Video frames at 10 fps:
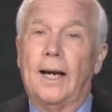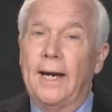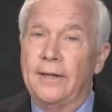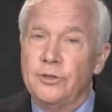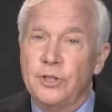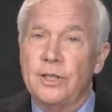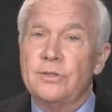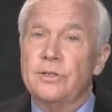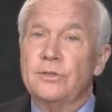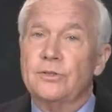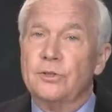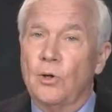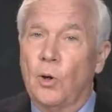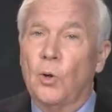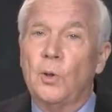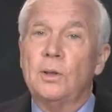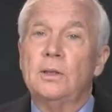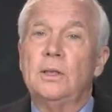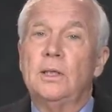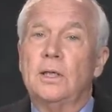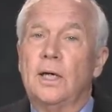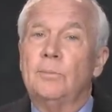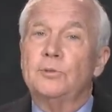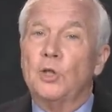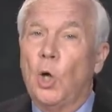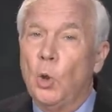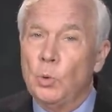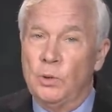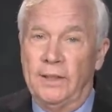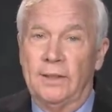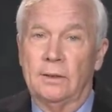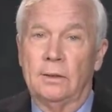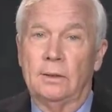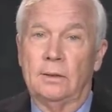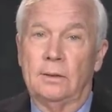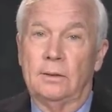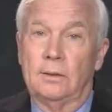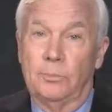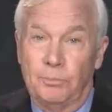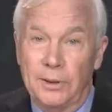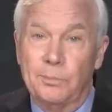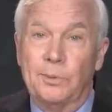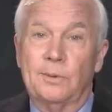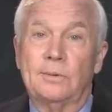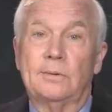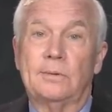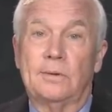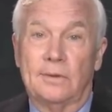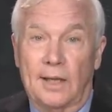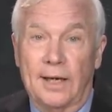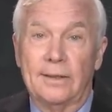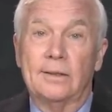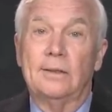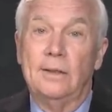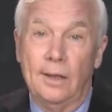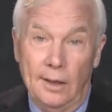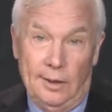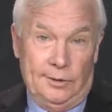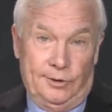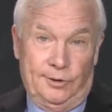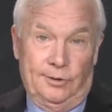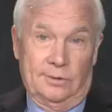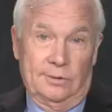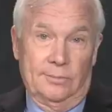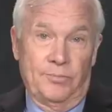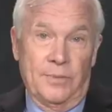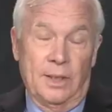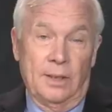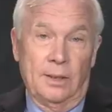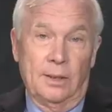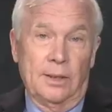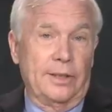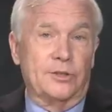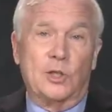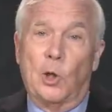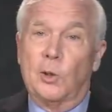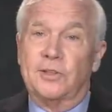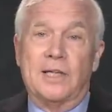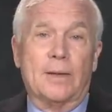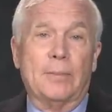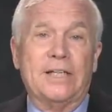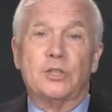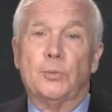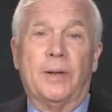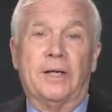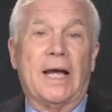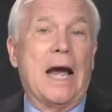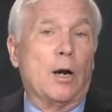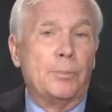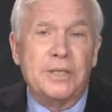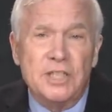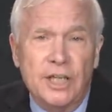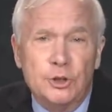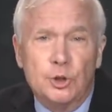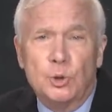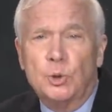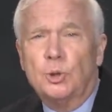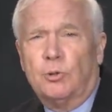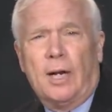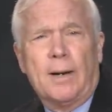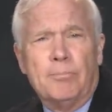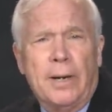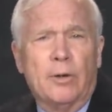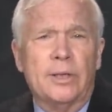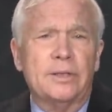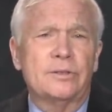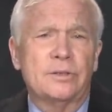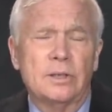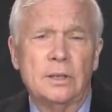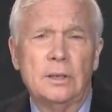And Jesus' call comes only to people like us. His call is not based upon our potential or our merits.